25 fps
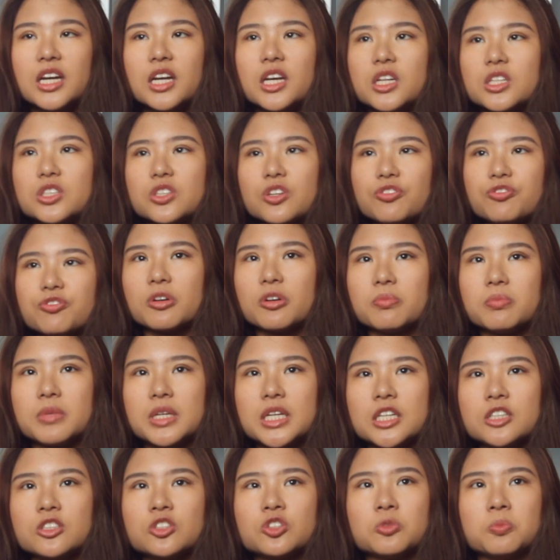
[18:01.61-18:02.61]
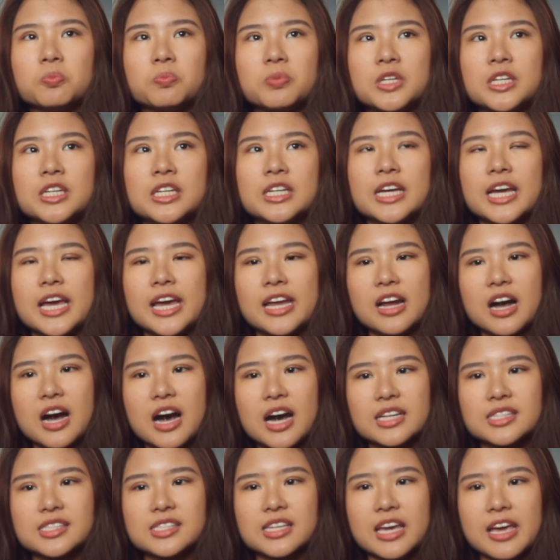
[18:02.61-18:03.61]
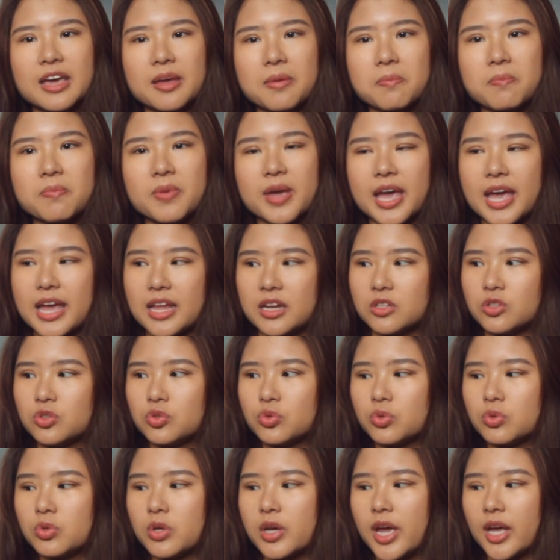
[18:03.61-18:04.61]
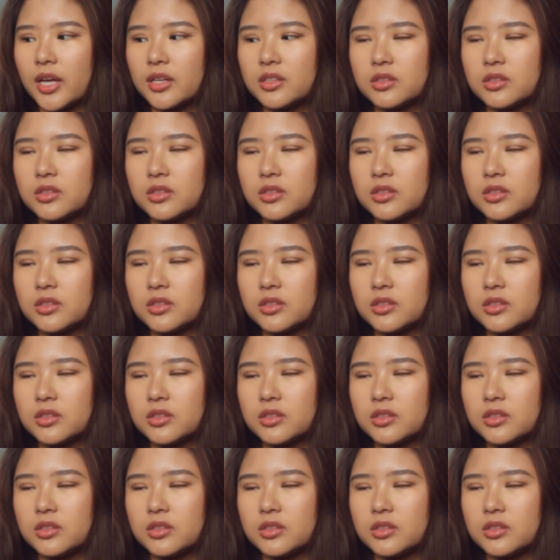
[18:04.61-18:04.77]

So me to be at arts camp and to